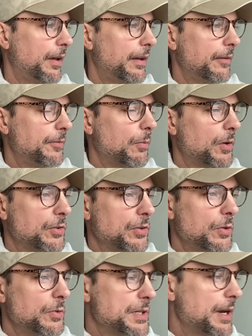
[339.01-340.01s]
if you want to
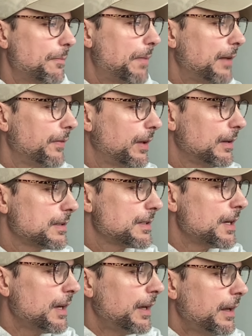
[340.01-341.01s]
use their bundles.
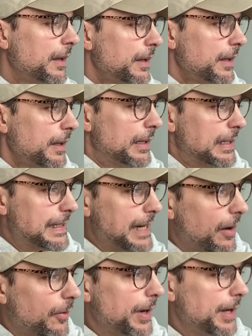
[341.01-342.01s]
I
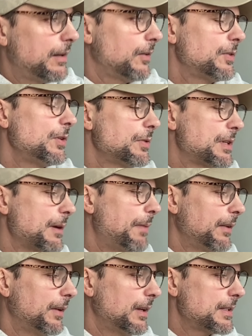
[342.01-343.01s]
really don't use their
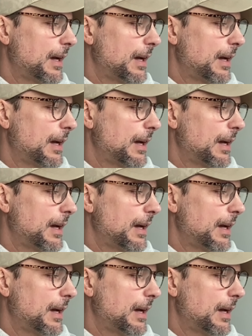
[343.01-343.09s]
bundles.